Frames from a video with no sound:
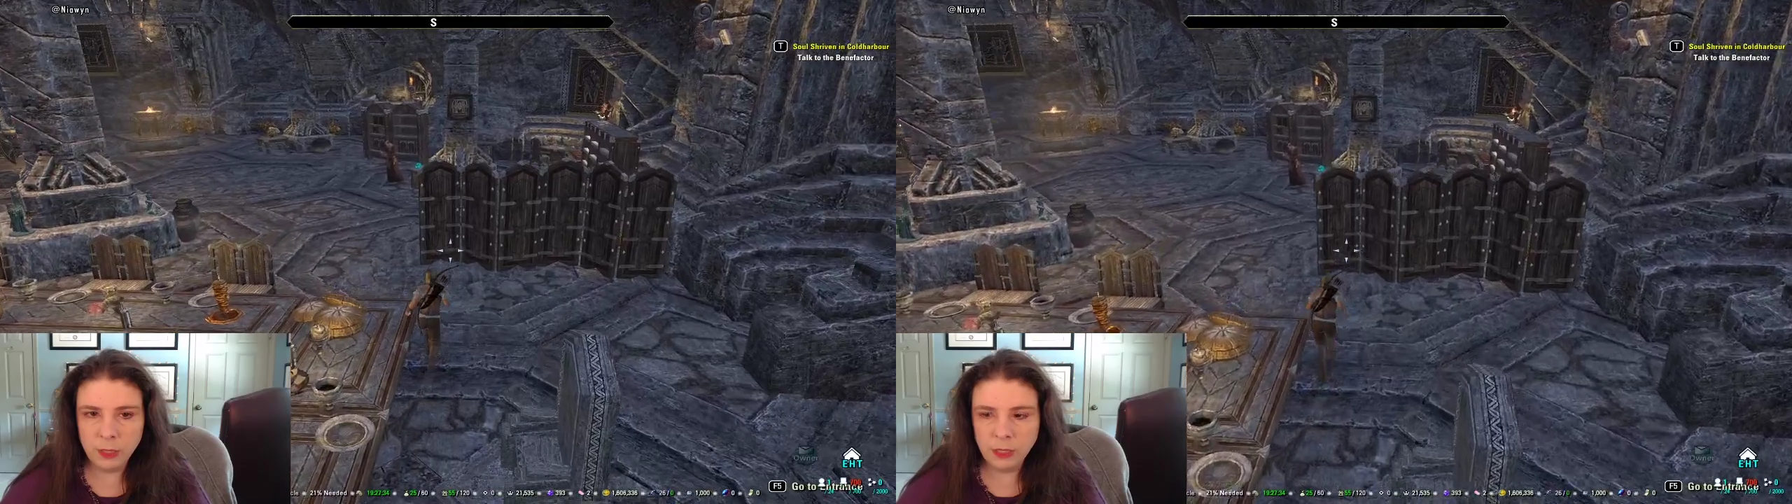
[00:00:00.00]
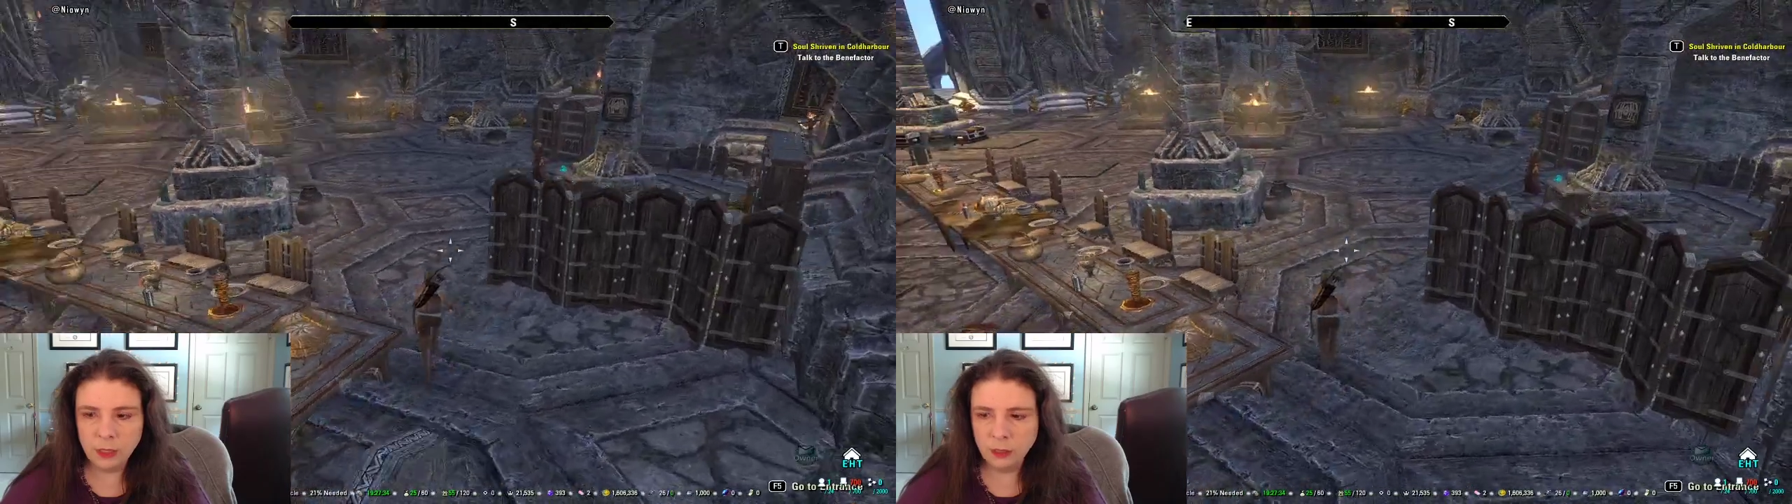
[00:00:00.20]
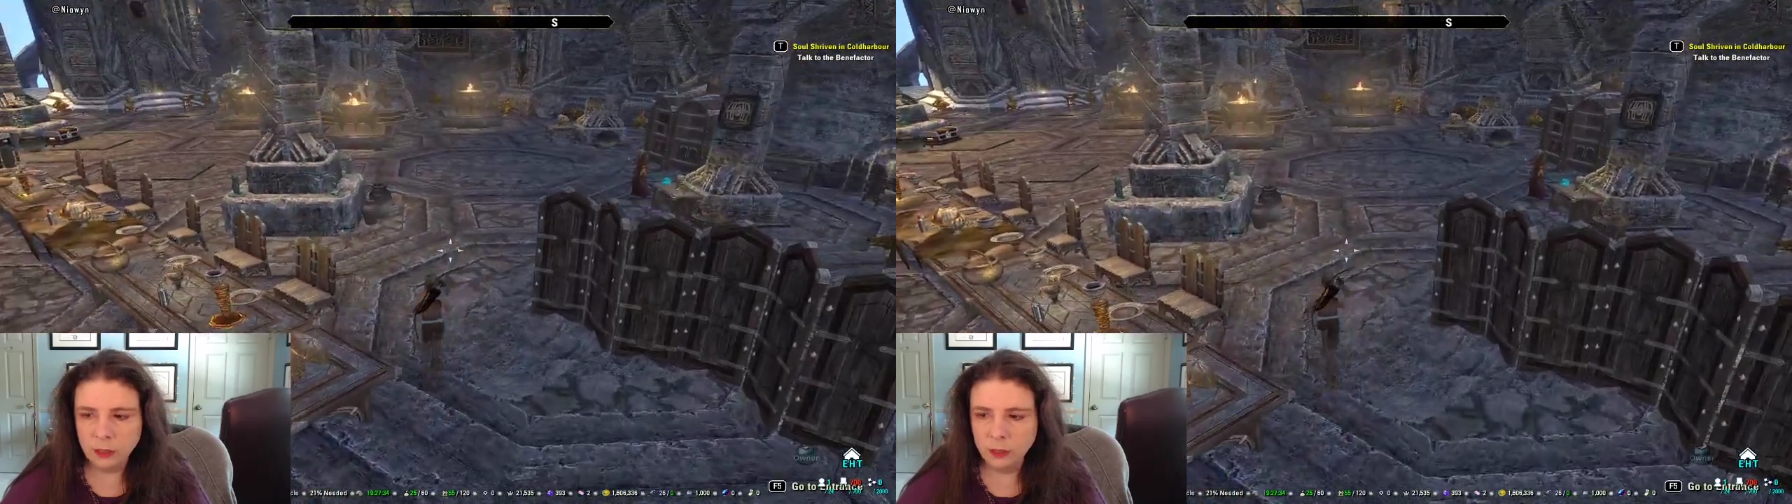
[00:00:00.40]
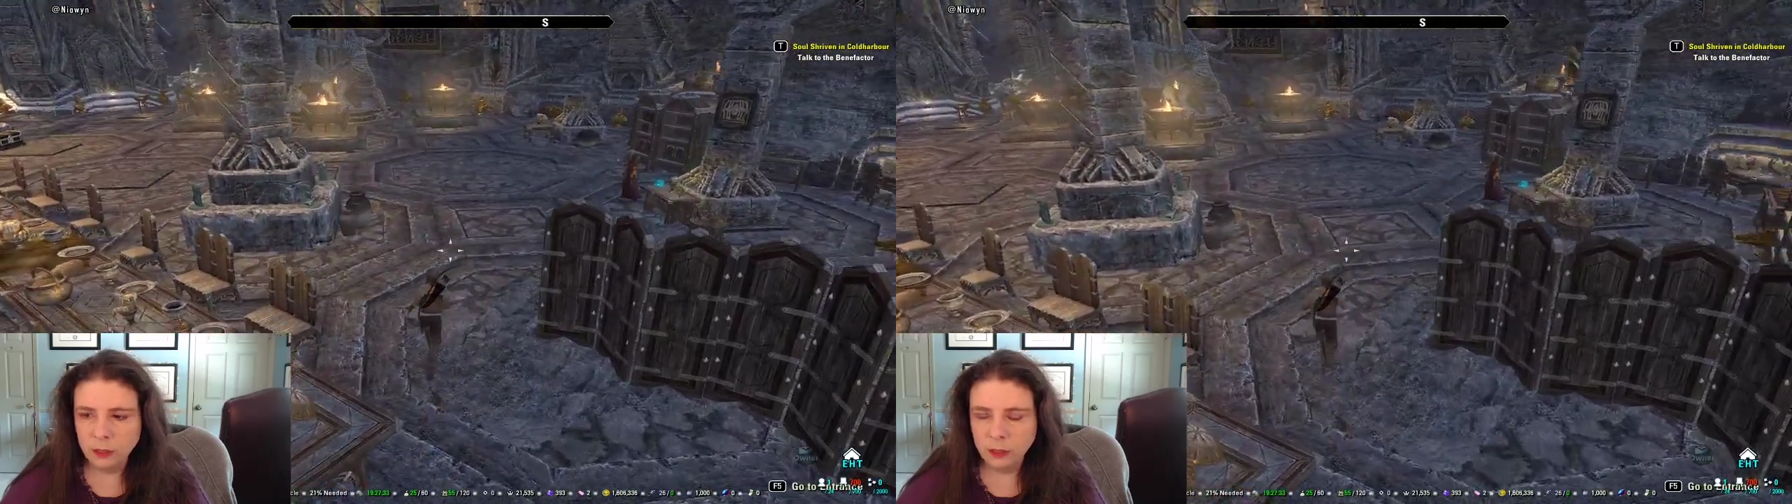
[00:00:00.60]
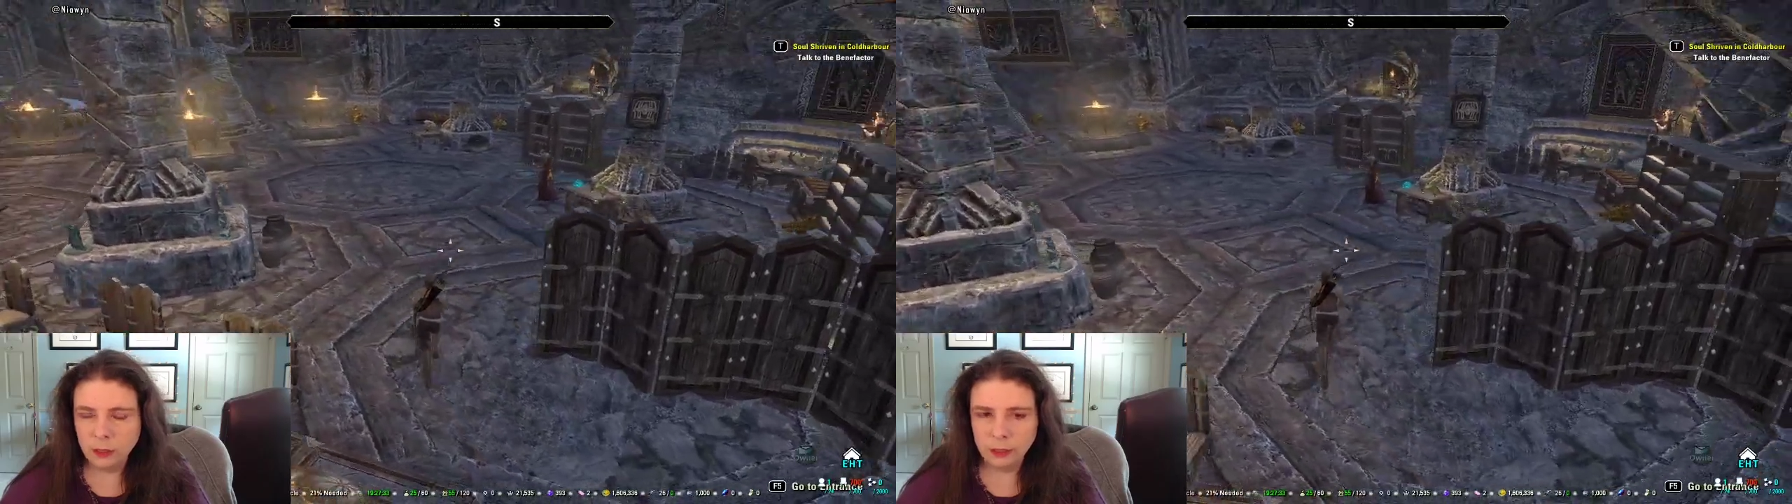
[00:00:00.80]
and I will
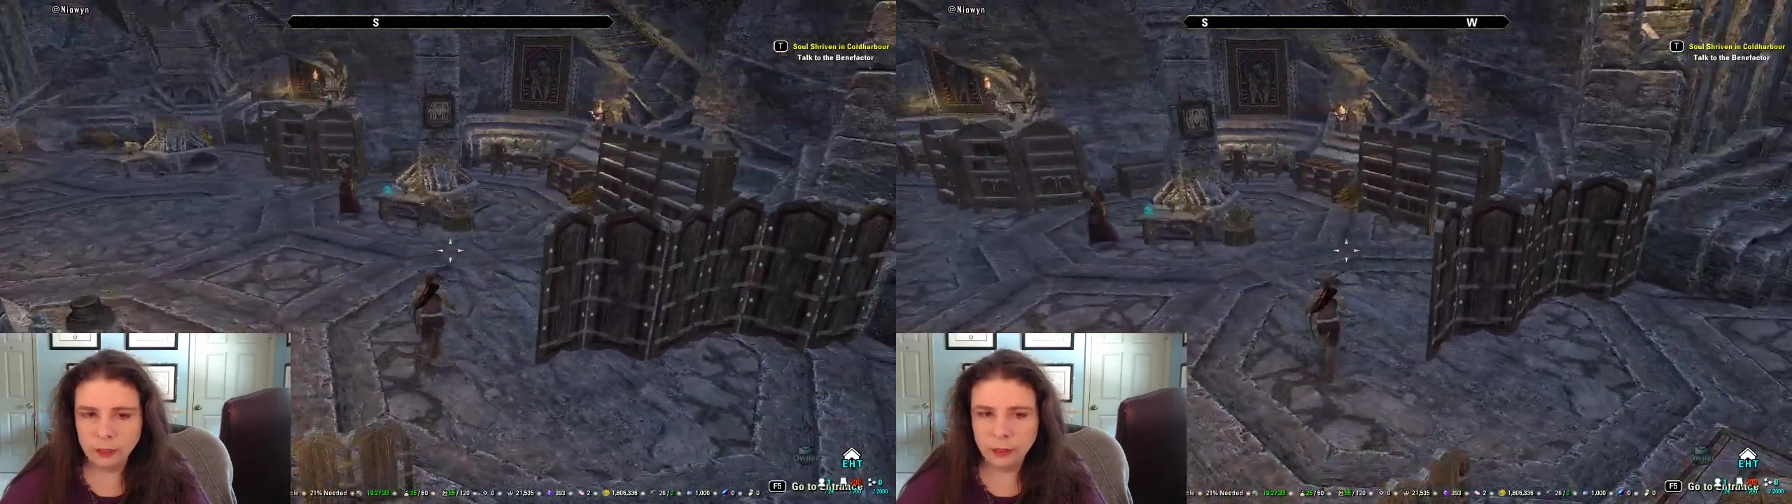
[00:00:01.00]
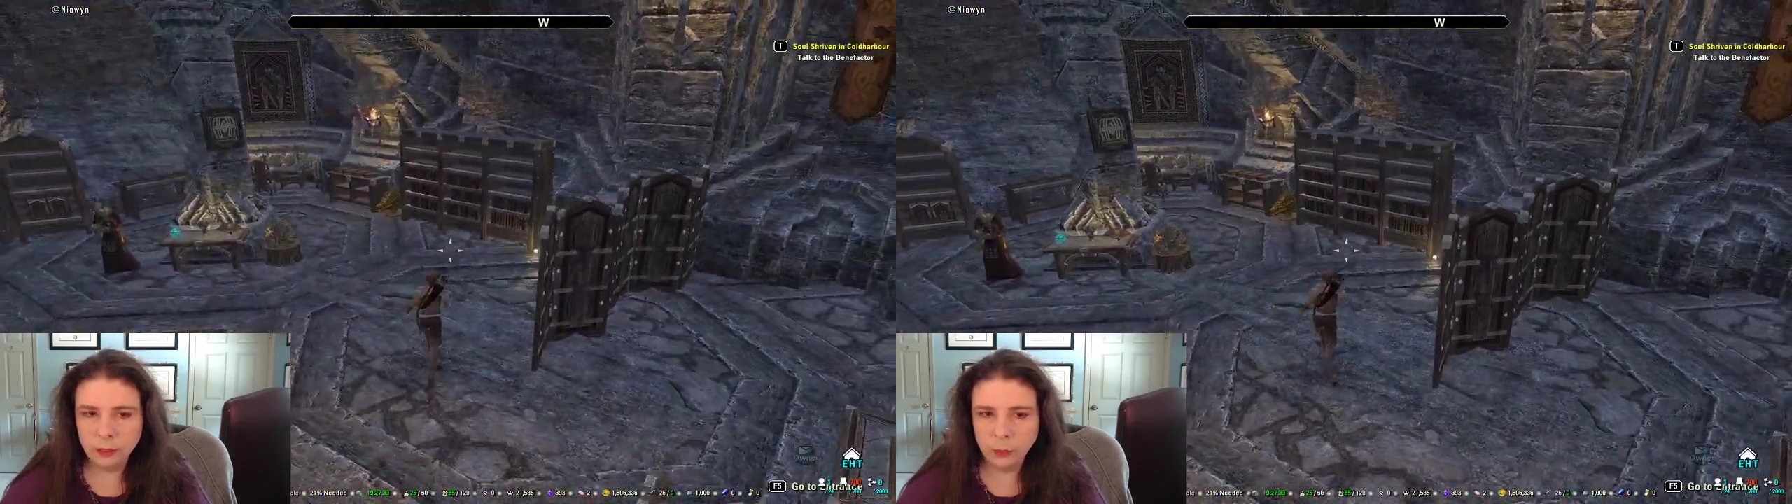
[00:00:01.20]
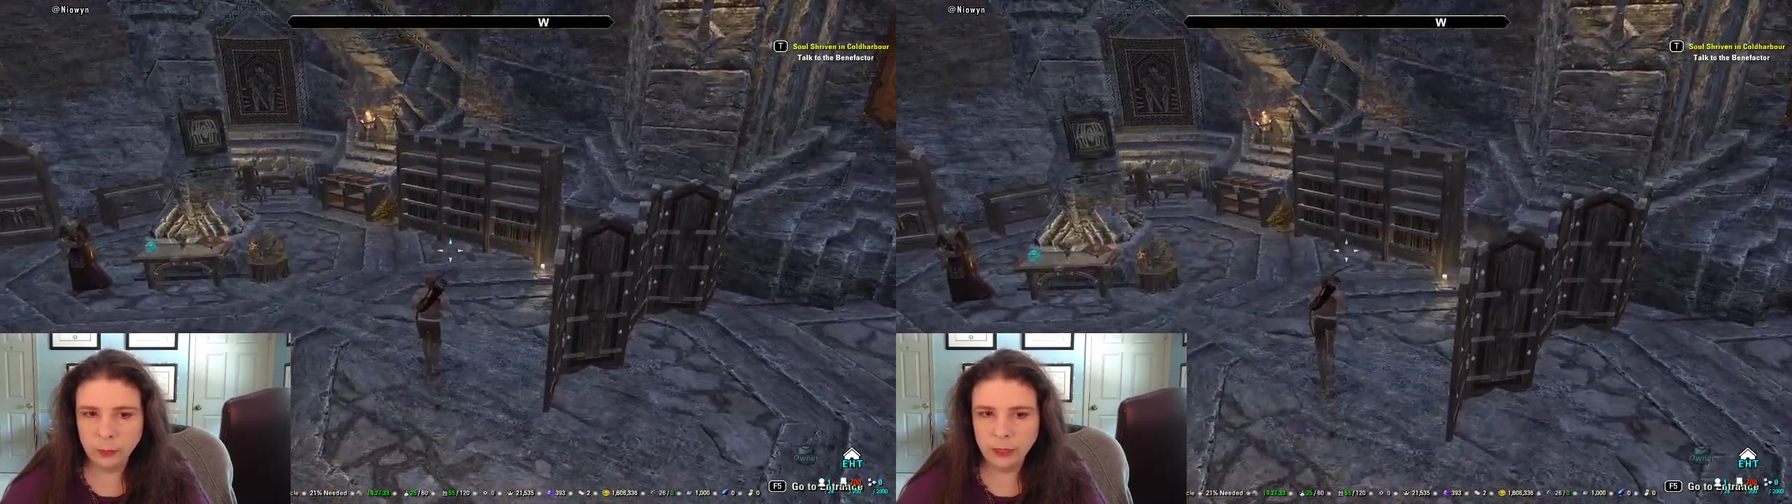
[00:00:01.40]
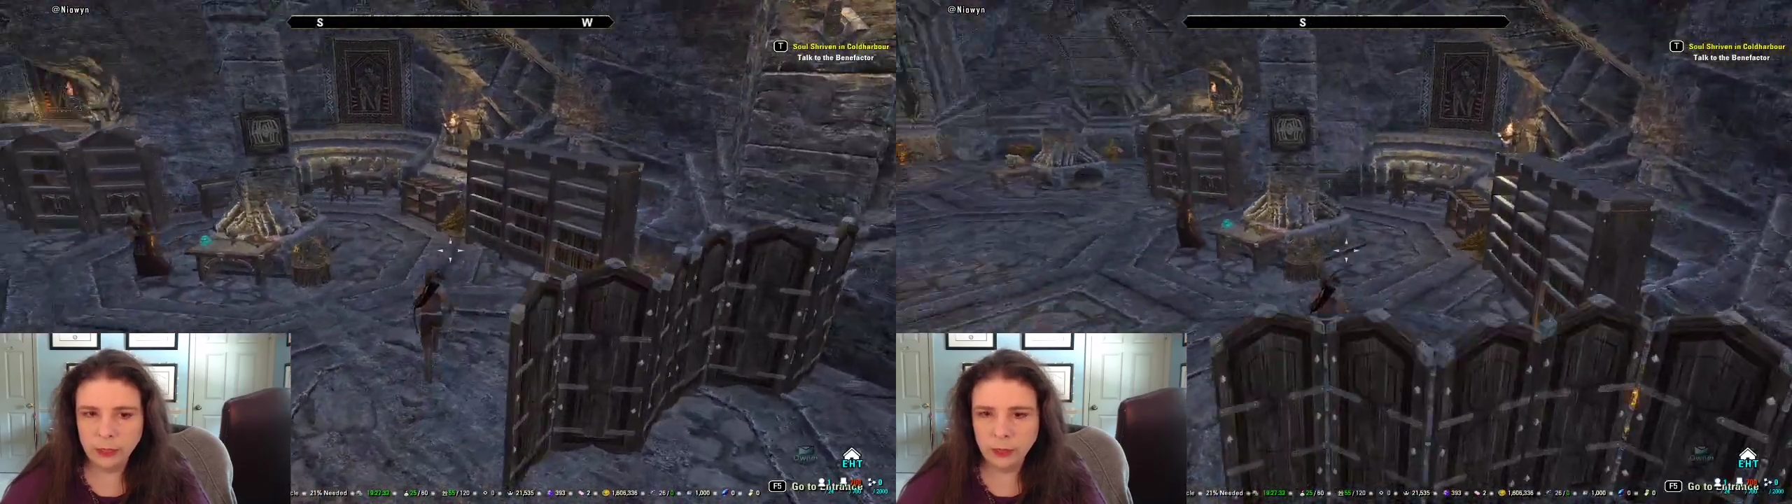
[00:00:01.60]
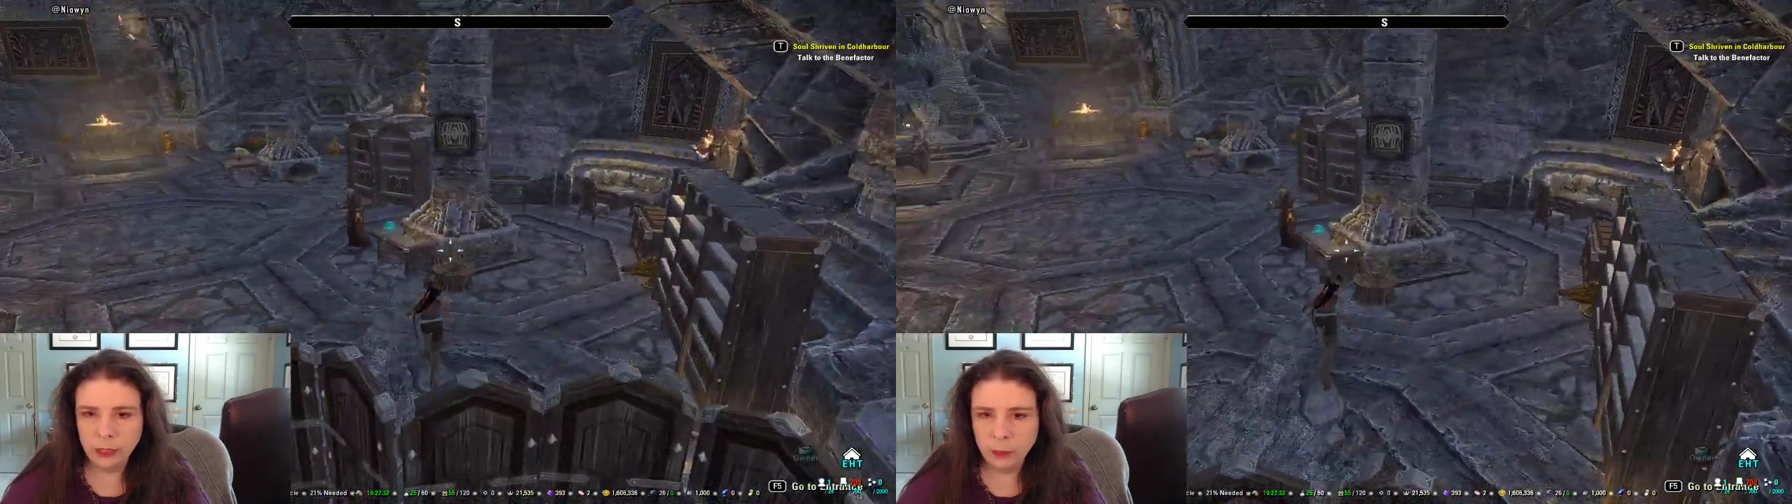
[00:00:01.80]
be
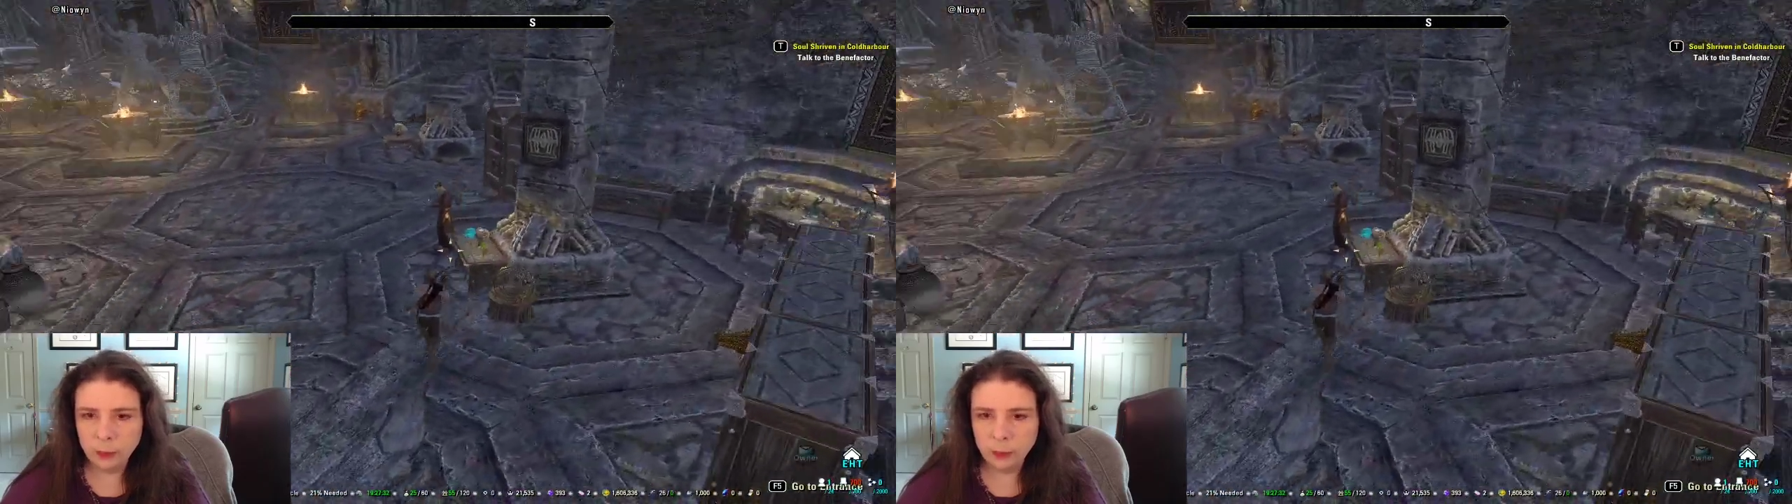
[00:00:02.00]
back.